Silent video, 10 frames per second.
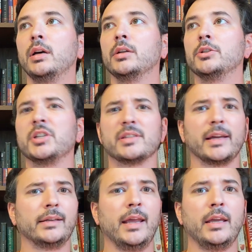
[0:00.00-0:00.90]
She's,
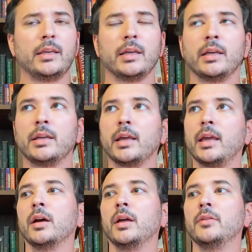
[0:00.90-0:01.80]
like, naked,
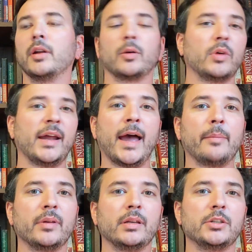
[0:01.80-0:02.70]
and they're like, what
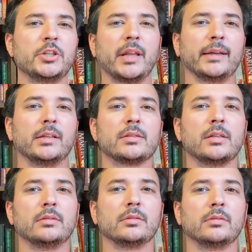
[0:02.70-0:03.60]
happened? And she, like, doesn't...